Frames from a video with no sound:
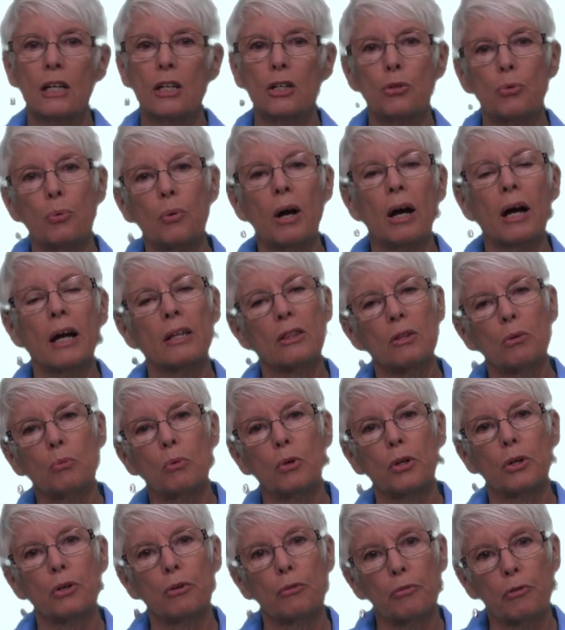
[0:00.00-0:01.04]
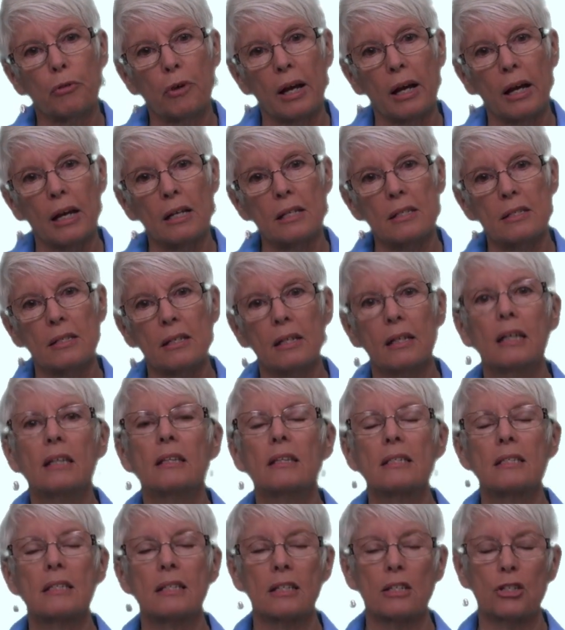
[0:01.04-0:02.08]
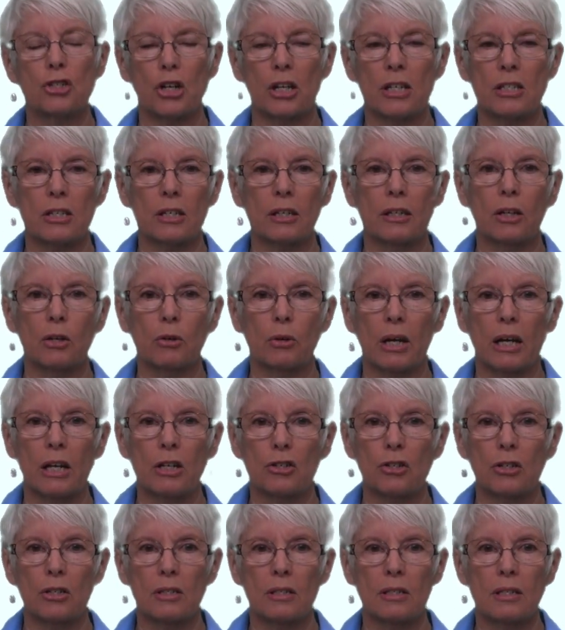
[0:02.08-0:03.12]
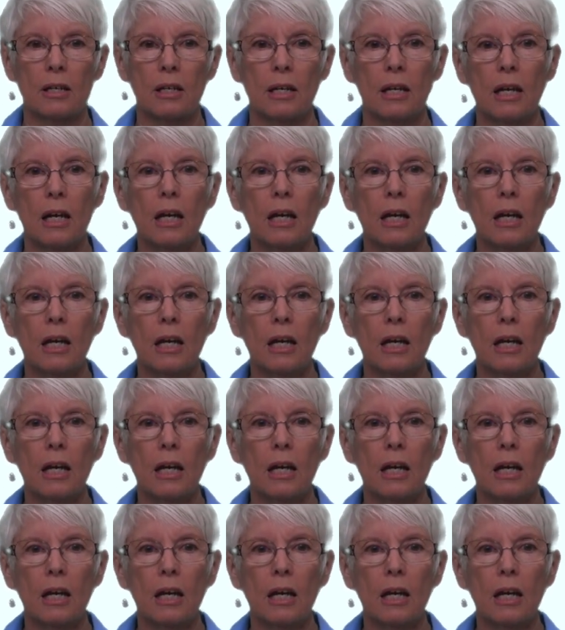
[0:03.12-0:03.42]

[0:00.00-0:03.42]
trying the word or phrase in the suggested locations.